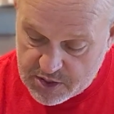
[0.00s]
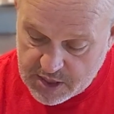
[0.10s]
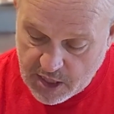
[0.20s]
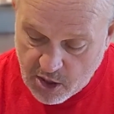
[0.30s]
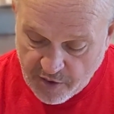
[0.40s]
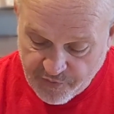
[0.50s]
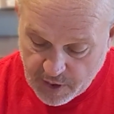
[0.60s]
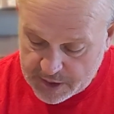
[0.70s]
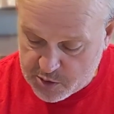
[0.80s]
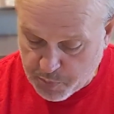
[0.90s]
skin off,
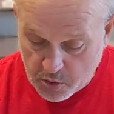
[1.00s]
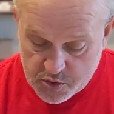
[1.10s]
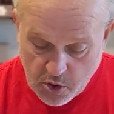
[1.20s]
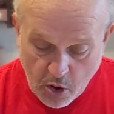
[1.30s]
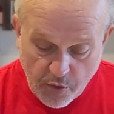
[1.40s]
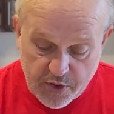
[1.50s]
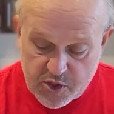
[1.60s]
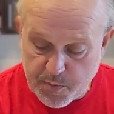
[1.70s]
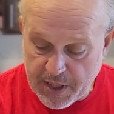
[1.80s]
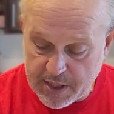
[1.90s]
expose all
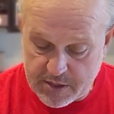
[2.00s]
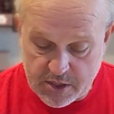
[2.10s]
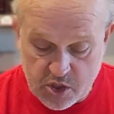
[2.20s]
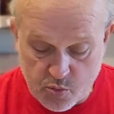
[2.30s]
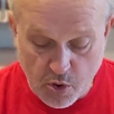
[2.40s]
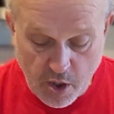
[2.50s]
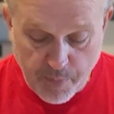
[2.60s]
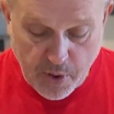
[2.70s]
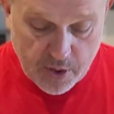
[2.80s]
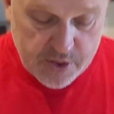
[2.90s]
this meat because this is where our bark's